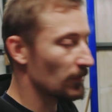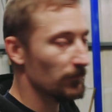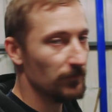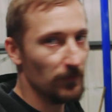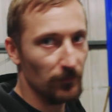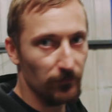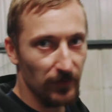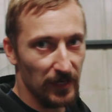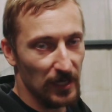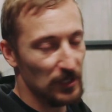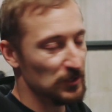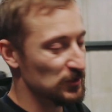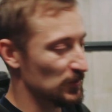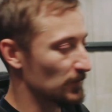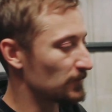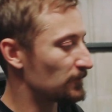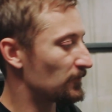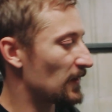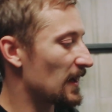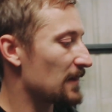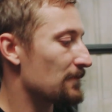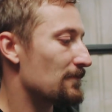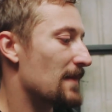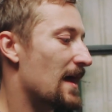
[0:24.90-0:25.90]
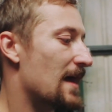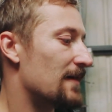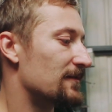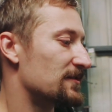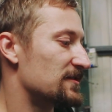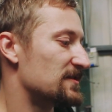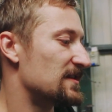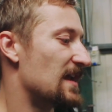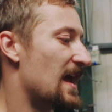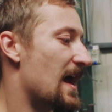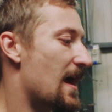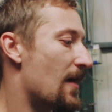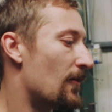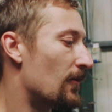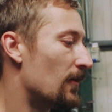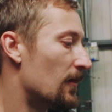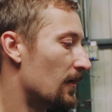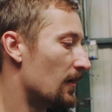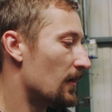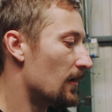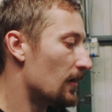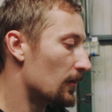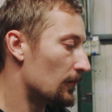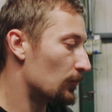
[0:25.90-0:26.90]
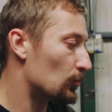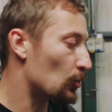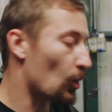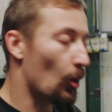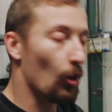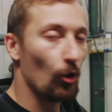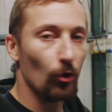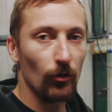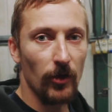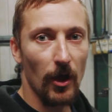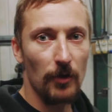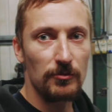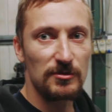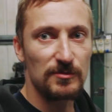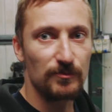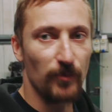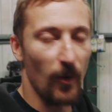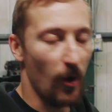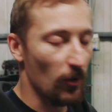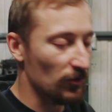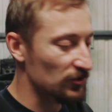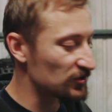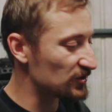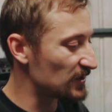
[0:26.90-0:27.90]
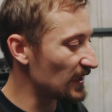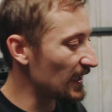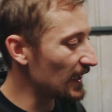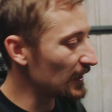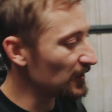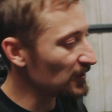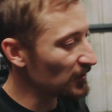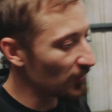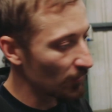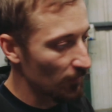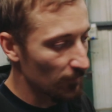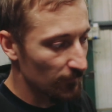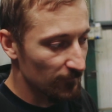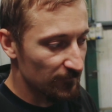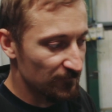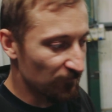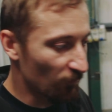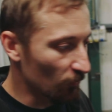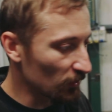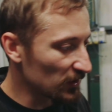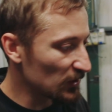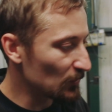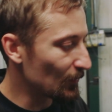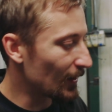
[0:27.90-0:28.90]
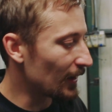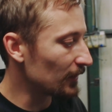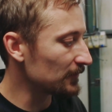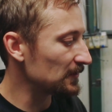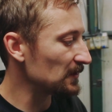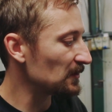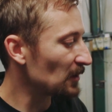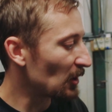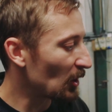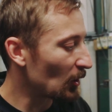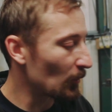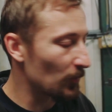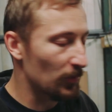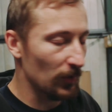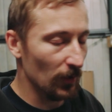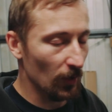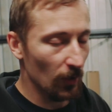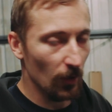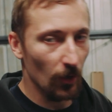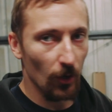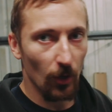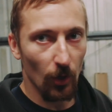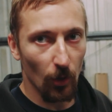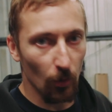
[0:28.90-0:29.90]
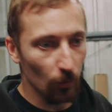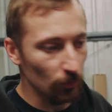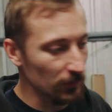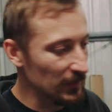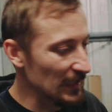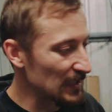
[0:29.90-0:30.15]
of the rear subframe mounts now. Got all those boxed in, fully welded up, all